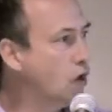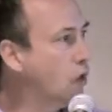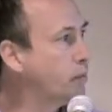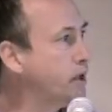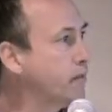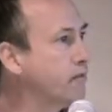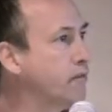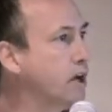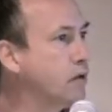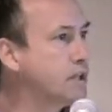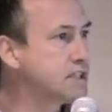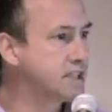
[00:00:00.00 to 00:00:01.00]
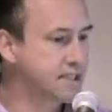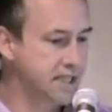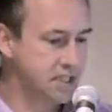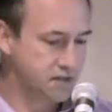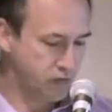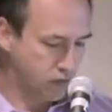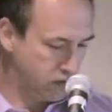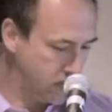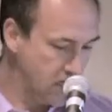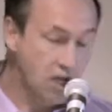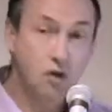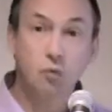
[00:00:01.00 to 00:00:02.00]
Opened up very successful.
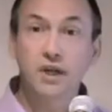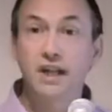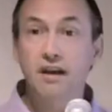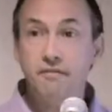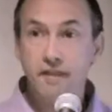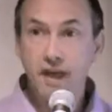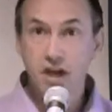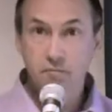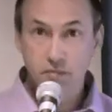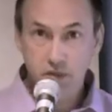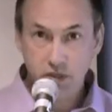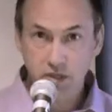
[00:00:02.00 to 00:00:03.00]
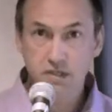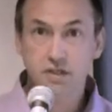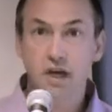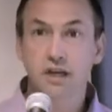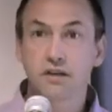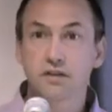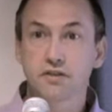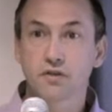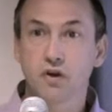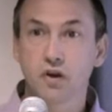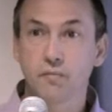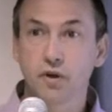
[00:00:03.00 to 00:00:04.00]
We left them, decided to
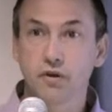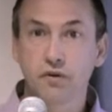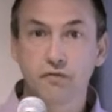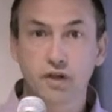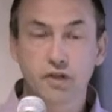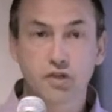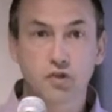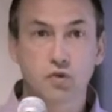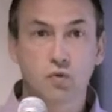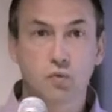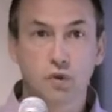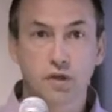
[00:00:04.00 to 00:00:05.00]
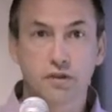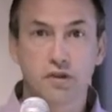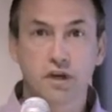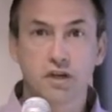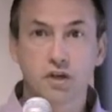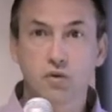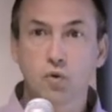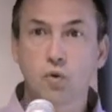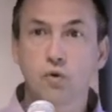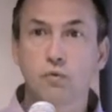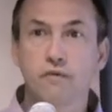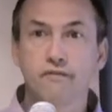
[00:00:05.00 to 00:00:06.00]
start up our new venture with uh, Deer
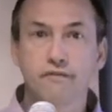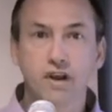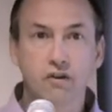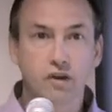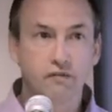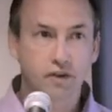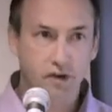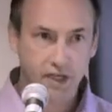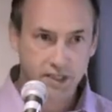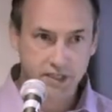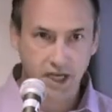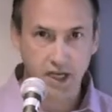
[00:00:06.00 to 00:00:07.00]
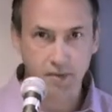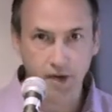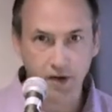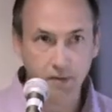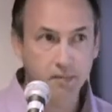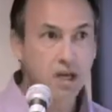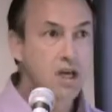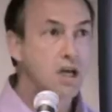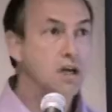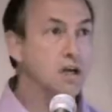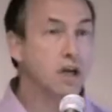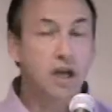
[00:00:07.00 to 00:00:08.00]
Horn. We're very, very excited about it.
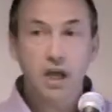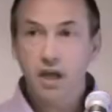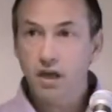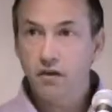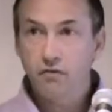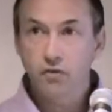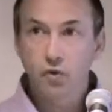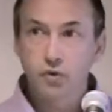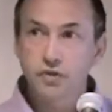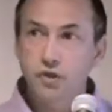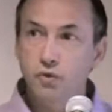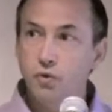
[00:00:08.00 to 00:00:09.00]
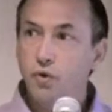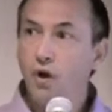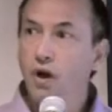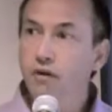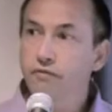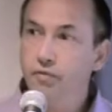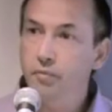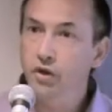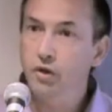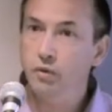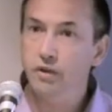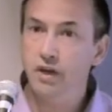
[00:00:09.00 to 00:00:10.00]
Those of you who are
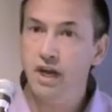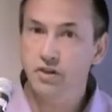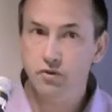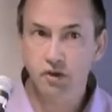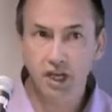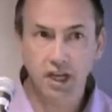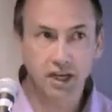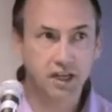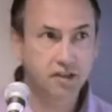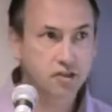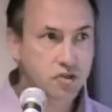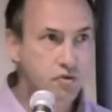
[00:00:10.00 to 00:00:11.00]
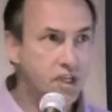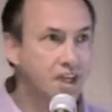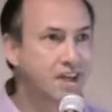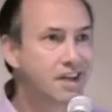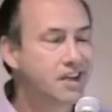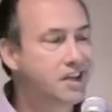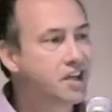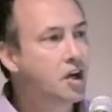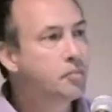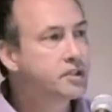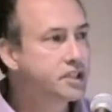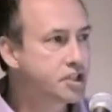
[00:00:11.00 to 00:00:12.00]
unfamiliar with the natural organic industry,
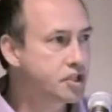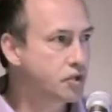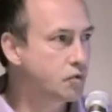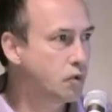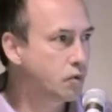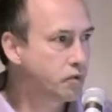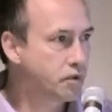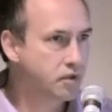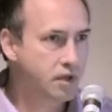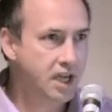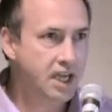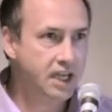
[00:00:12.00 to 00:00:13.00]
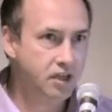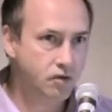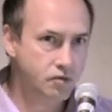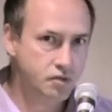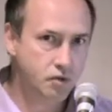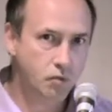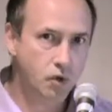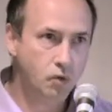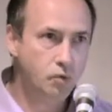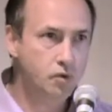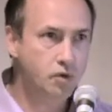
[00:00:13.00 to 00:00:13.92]
double digit growth eight years in a row,